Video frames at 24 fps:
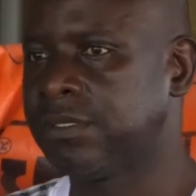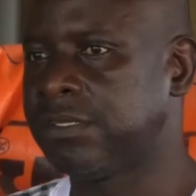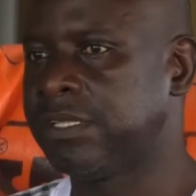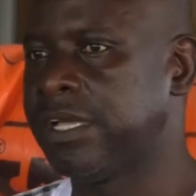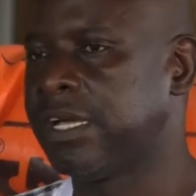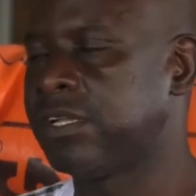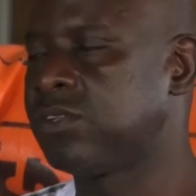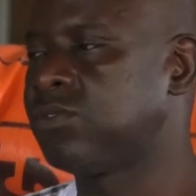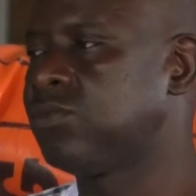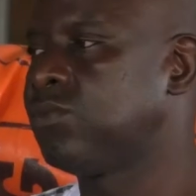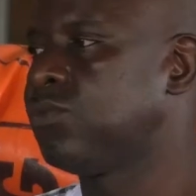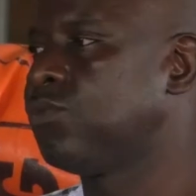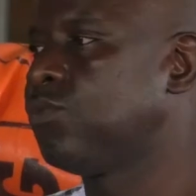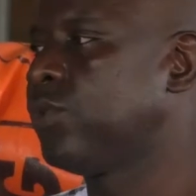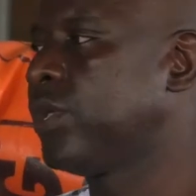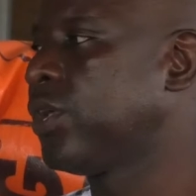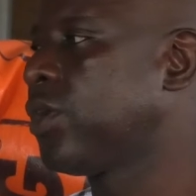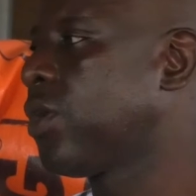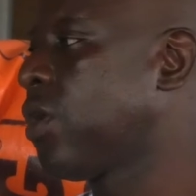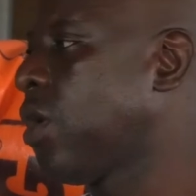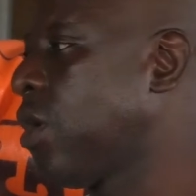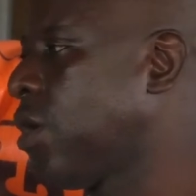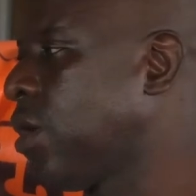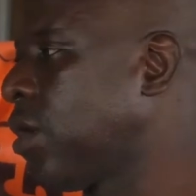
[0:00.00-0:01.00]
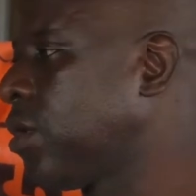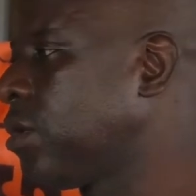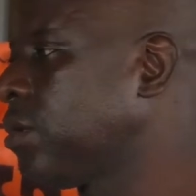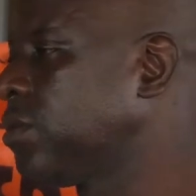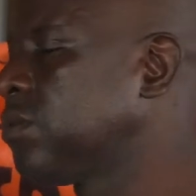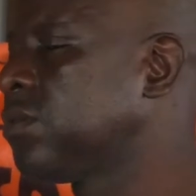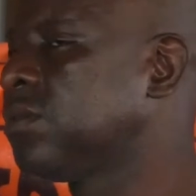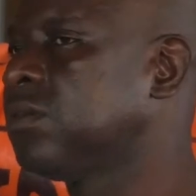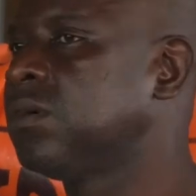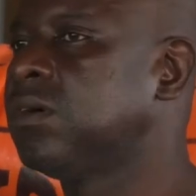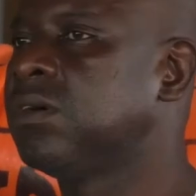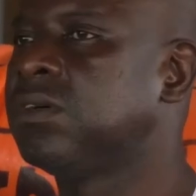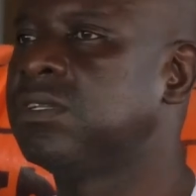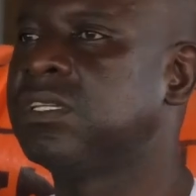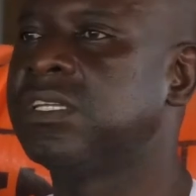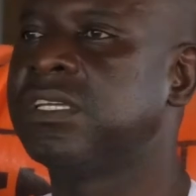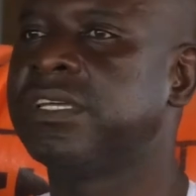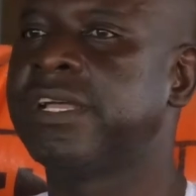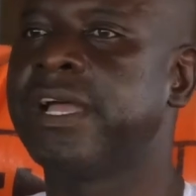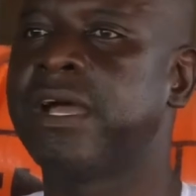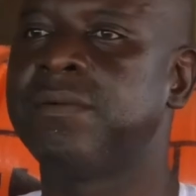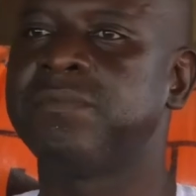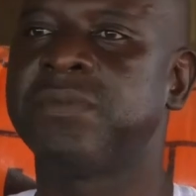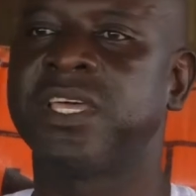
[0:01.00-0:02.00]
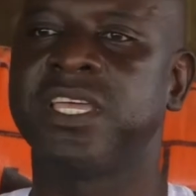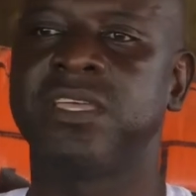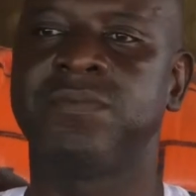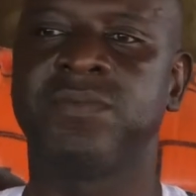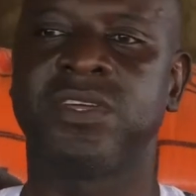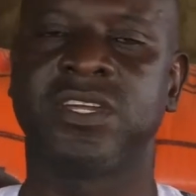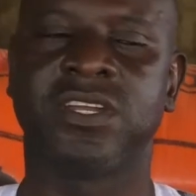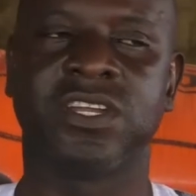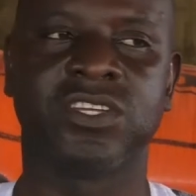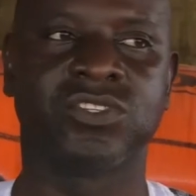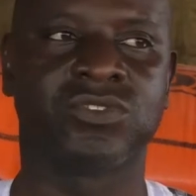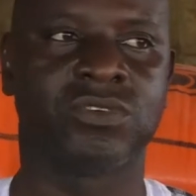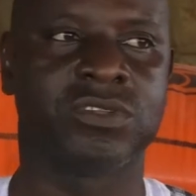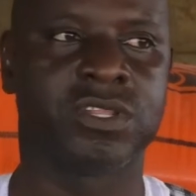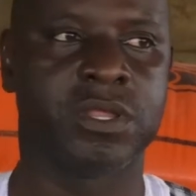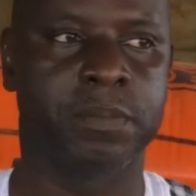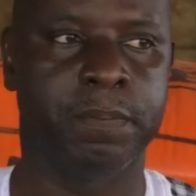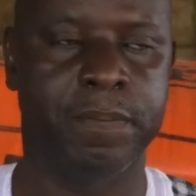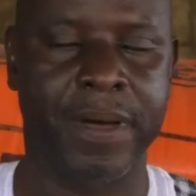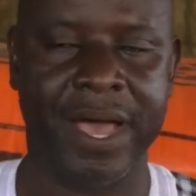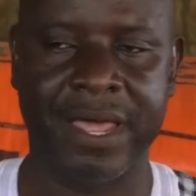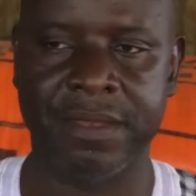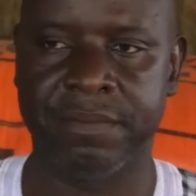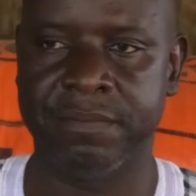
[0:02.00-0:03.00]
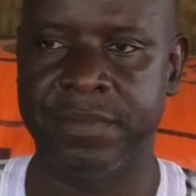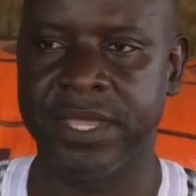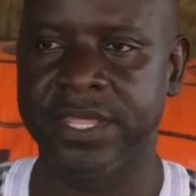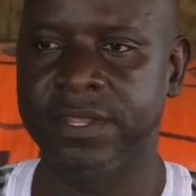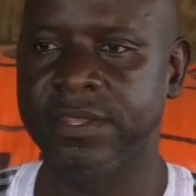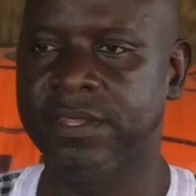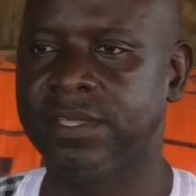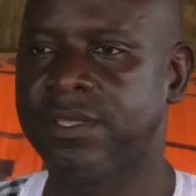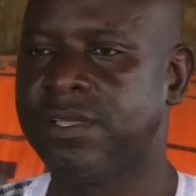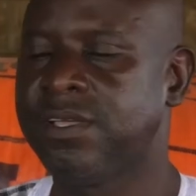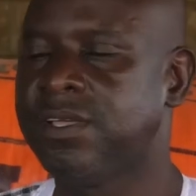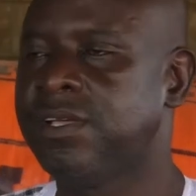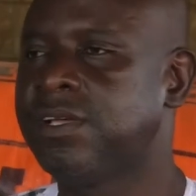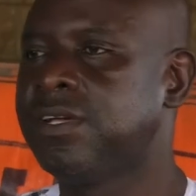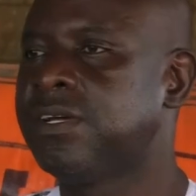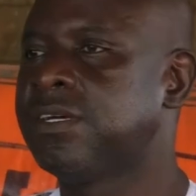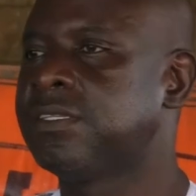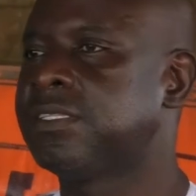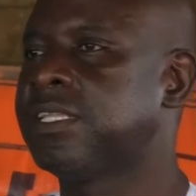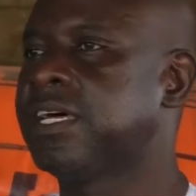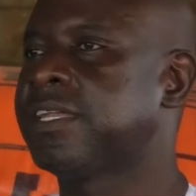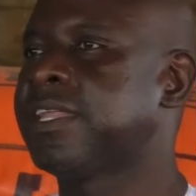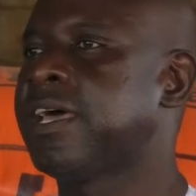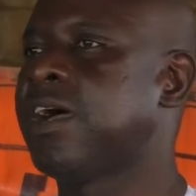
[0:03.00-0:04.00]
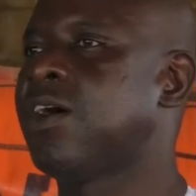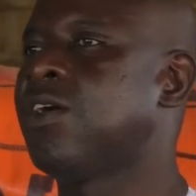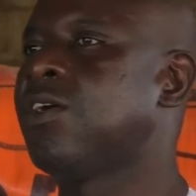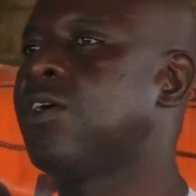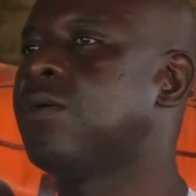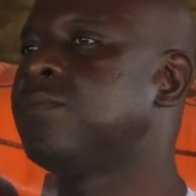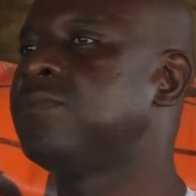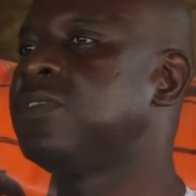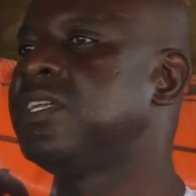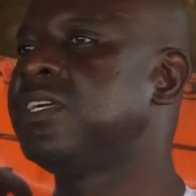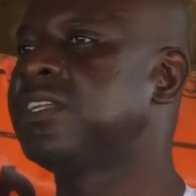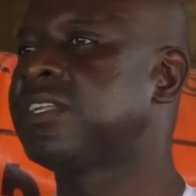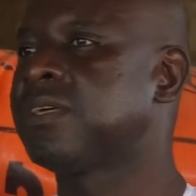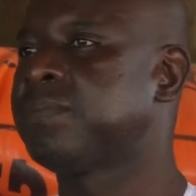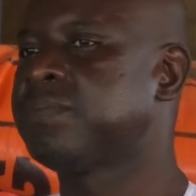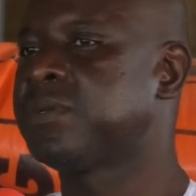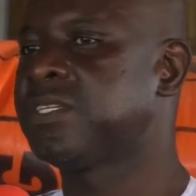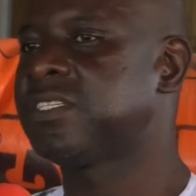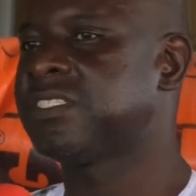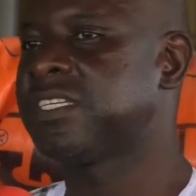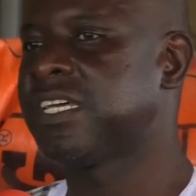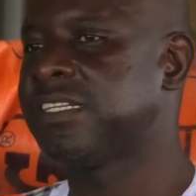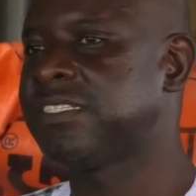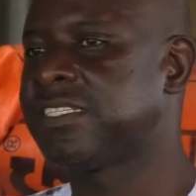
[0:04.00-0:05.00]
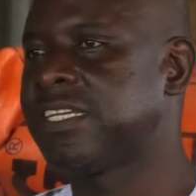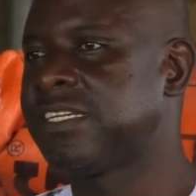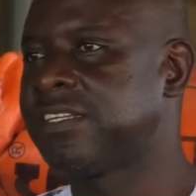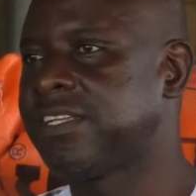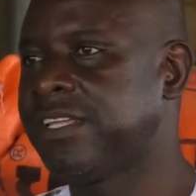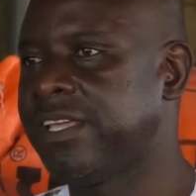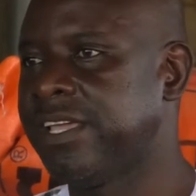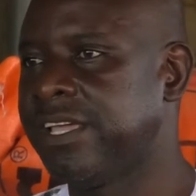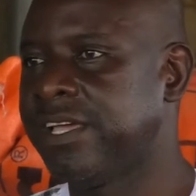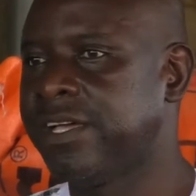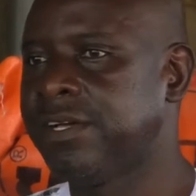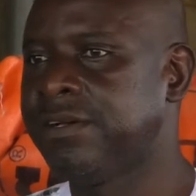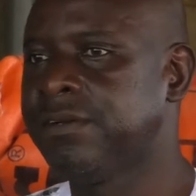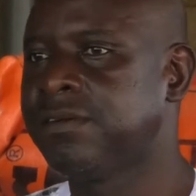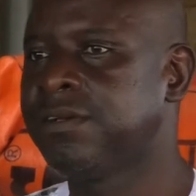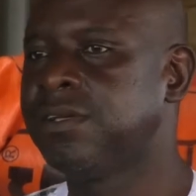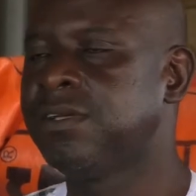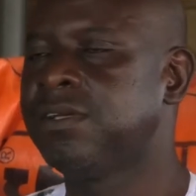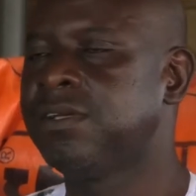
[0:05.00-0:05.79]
that we call on the Gambia Immigration Department, that are humbly represented here